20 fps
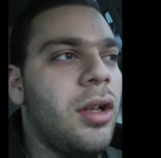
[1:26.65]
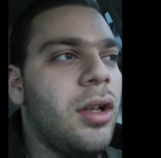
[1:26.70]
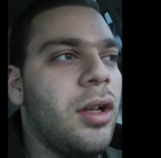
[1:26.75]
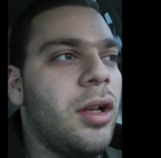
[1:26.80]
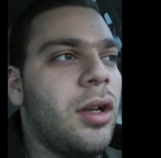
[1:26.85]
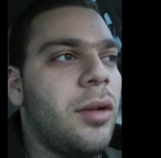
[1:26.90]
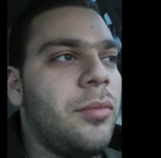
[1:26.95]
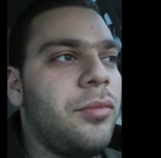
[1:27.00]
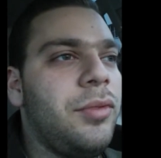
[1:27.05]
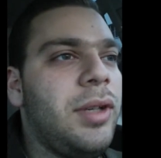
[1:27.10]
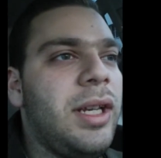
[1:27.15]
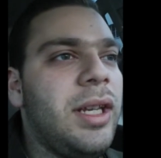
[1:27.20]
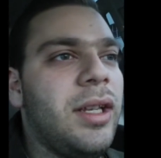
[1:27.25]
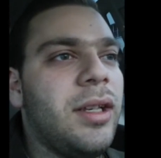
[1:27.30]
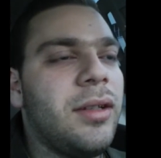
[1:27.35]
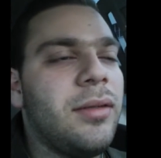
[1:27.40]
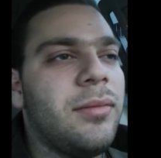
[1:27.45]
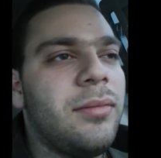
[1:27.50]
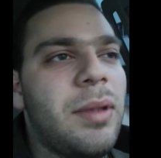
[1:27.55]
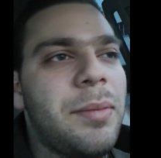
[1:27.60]

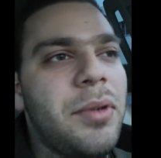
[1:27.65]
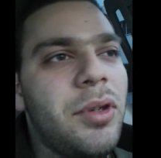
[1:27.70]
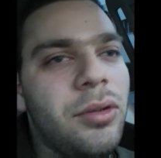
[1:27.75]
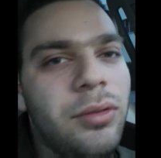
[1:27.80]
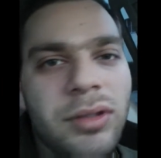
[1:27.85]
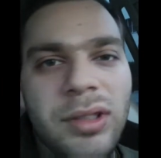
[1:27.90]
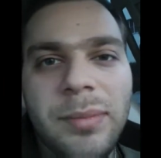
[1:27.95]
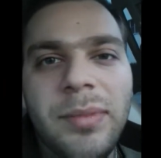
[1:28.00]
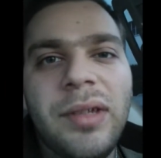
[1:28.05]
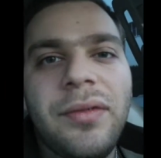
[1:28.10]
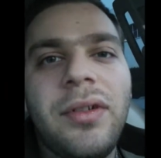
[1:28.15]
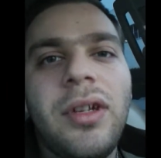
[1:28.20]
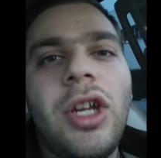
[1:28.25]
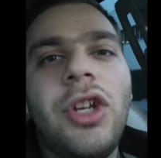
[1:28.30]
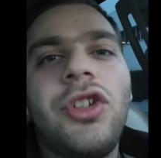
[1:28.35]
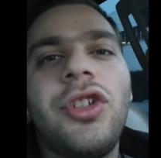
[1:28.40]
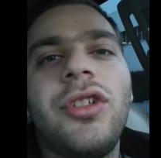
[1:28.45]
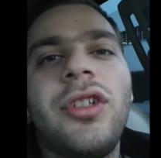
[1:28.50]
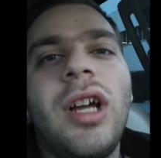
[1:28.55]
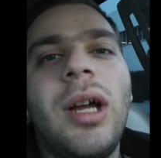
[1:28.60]
reading, maybe doing some
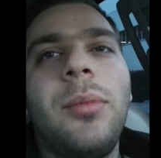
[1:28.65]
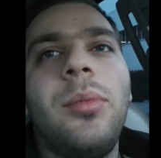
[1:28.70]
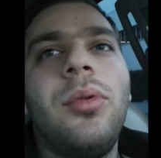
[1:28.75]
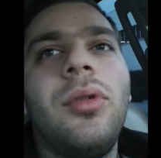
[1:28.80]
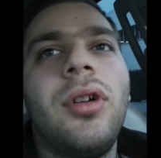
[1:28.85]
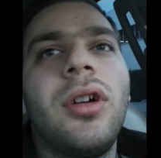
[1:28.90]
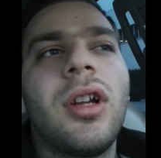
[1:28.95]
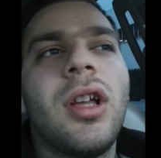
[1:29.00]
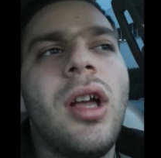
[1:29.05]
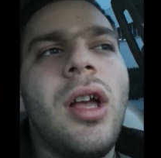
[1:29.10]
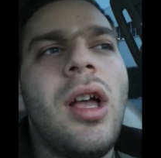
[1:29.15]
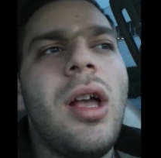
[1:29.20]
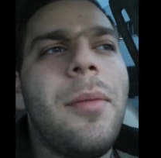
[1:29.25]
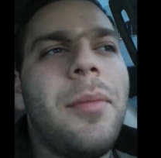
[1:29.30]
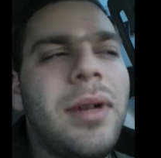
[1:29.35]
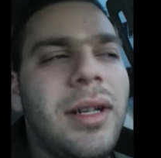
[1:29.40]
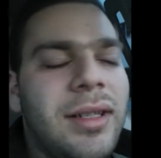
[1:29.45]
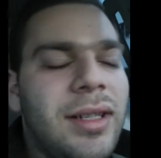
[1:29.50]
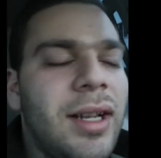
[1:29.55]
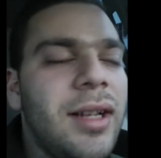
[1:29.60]
divination type work,
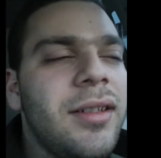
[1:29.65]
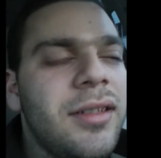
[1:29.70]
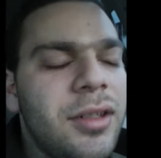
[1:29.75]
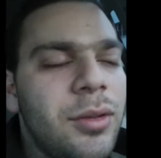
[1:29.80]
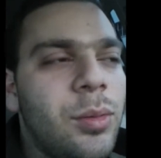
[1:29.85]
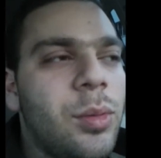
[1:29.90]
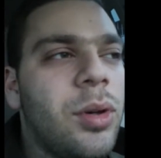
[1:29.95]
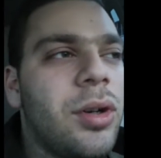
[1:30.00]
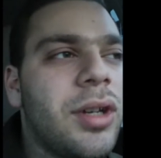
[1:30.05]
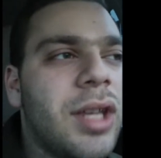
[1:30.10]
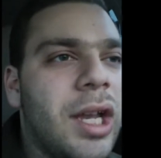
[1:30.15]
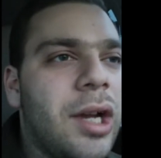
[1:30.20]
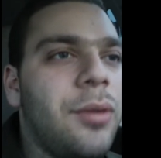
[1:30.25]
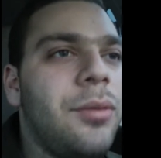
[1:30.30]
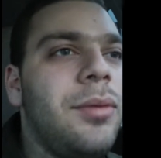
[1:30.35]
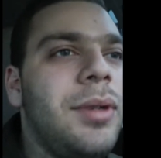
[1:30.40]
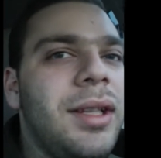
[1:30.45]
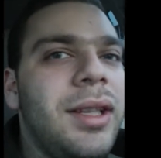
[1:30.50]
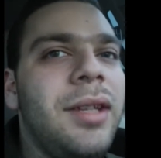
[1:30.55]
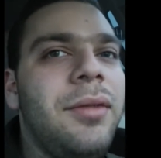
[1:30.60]
but it tends to work
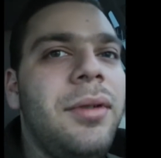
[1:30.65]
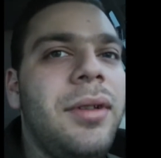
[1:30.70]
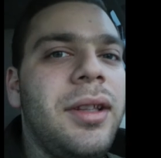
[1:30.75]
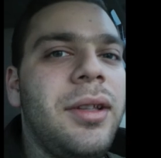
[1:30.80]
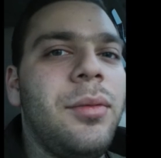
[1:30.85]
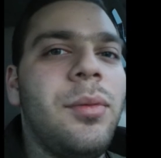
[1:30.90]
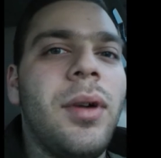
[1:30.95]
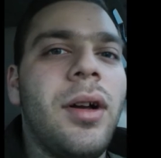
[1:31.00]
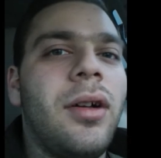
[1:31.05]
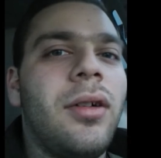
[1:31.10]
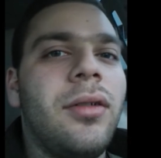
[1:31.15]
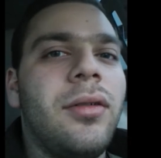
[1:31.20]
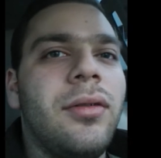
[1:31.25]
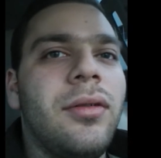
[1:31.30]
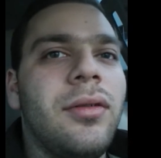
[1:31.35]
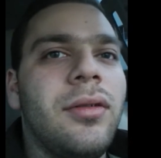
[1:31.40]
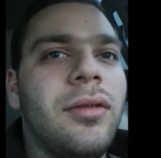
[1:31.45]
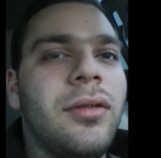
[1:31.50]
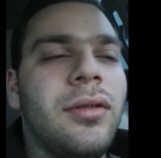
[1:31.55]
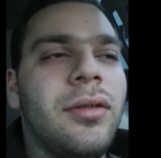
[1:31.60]
out really, really well.
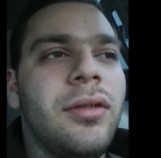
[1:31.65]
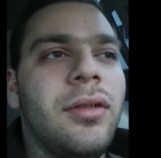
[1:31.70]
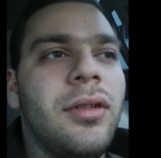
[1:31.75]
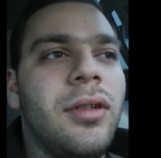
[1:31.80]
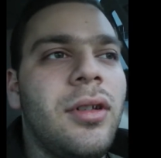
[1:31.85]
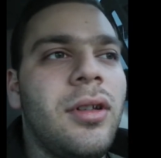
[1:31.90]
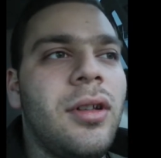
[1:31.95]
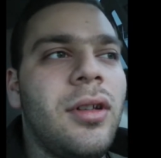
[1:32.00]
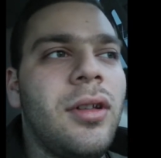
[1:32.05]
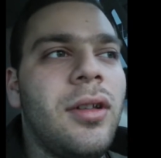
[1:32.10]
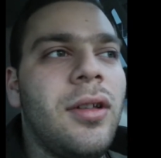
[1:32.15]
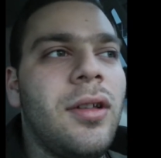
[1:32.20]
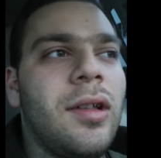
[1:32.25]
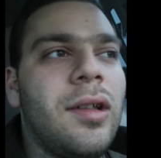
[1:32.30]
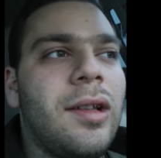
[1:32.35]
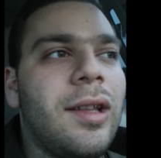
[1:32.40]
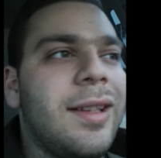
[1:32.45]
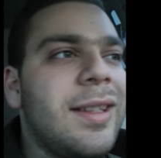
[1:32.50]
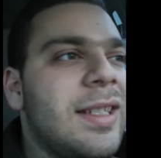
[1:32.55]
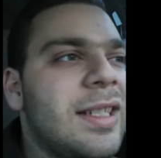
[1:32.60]

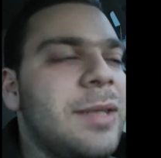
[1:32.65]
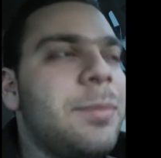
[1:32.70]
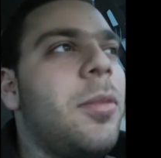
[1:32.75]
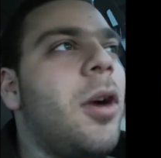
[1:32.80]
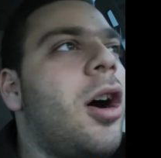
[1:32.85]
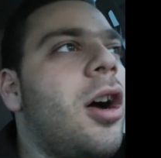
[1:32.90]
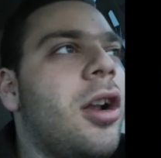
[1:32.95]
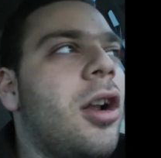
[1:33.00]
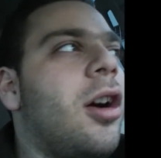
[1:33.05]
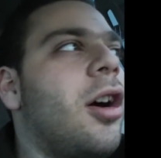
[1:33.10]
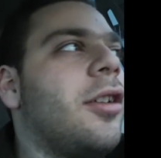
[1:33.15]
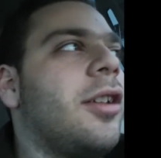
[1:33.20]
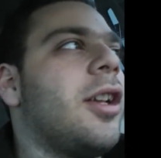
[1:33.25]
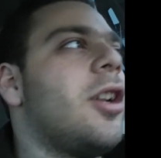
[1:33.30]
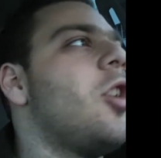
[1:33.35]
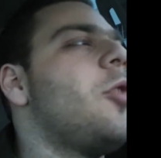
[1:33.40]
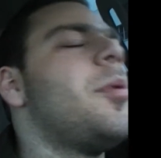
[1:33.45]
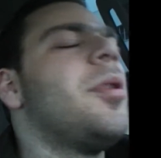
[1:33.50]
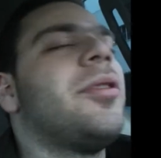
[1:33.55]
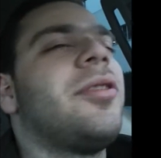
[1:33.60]
Like spot on,
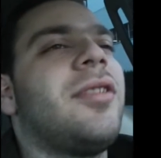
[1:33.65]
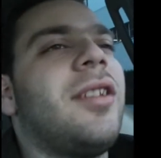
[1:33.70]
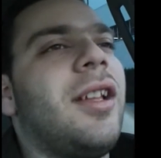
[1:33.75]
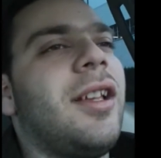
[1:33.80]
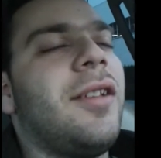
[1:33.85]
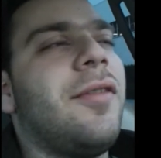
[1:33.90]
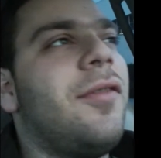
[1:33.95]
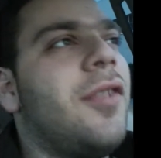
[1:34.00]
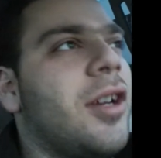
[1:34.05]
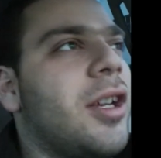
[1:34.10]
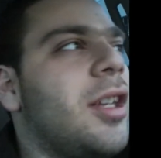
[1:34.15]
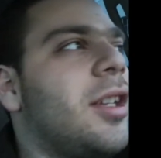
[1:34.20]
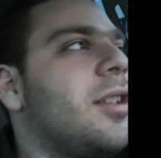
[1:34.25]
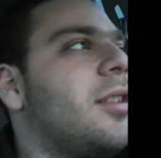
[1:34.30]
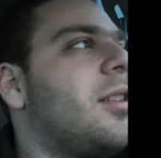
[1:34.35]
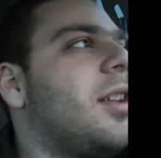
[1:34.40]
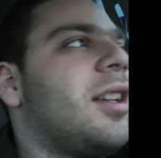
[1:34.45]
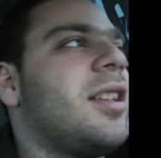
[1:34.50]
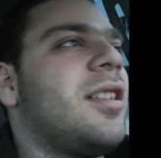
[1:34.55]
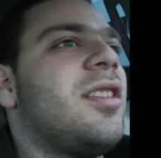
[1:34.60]
like almost like
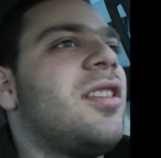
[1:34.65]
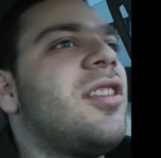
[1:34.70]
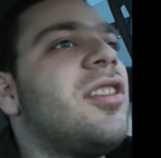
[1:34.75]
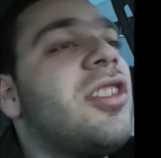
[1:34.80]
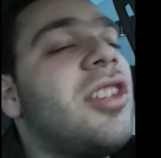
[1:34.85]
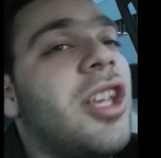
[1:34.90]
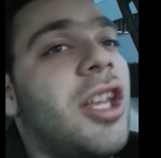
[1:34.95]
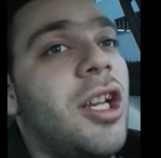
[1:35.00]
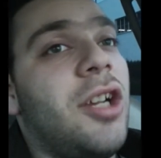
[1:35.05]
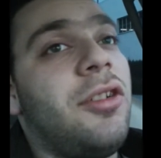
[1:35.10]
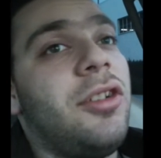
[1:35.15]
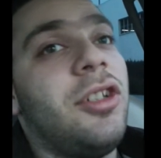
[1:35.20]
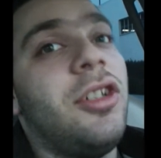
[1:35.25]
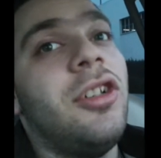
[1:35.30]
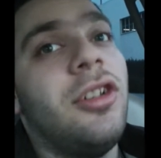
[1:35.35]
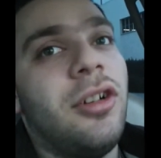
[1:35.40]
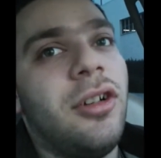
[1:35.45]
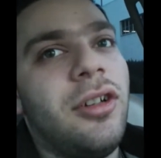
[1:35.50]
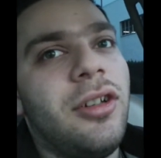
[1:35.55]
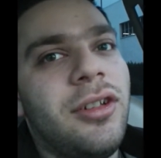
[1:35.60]
fucking like scary
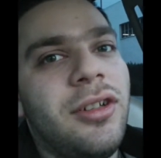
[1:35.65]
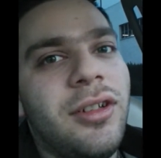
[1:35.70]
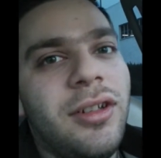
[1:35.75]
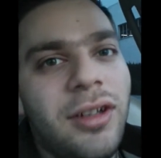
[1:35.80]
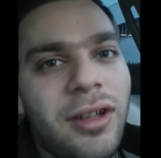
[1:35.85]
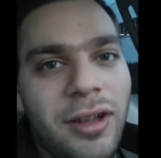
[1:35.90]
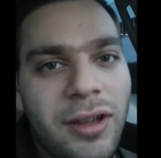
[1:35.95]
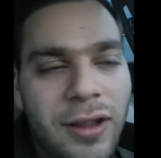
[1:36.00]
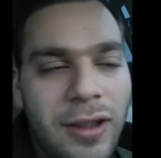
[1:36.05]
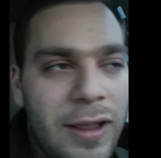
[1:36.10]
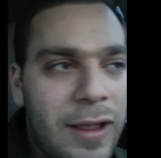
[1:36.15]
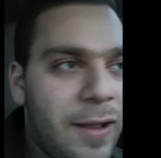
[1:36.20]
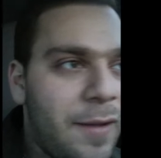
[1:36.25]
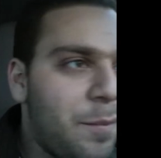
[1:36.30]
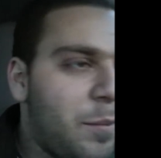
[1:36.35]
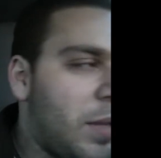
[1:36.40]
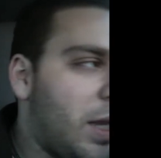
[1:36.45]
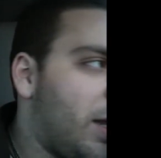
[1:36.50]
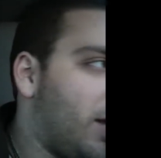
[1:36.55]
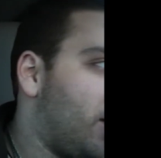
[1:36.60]
good.
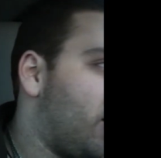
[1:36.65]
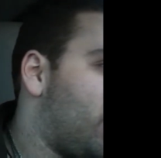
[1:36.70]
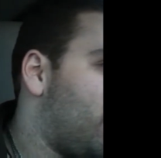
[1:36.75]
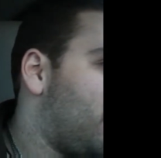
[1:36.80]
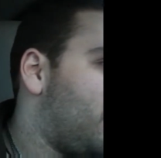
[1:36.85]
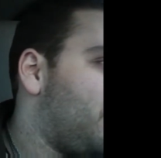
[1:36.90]
And